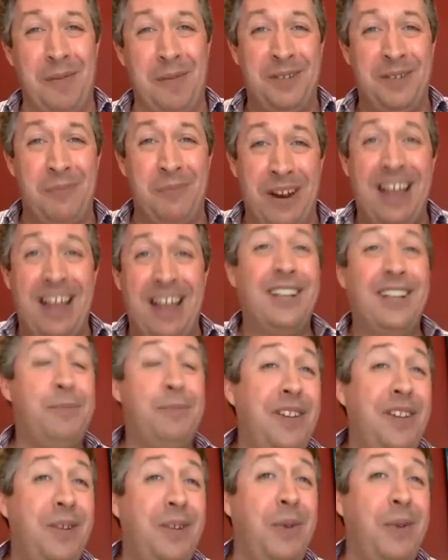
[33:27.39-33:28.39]

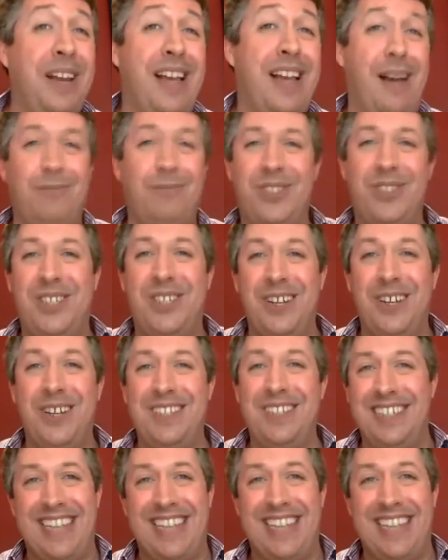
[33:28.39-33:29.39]
especially when it comes to
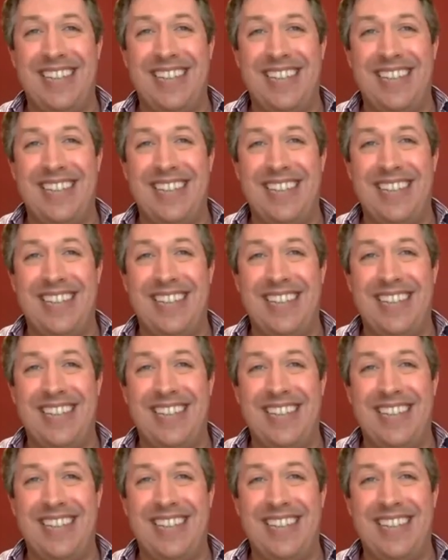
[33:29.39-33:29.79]
dyslexia.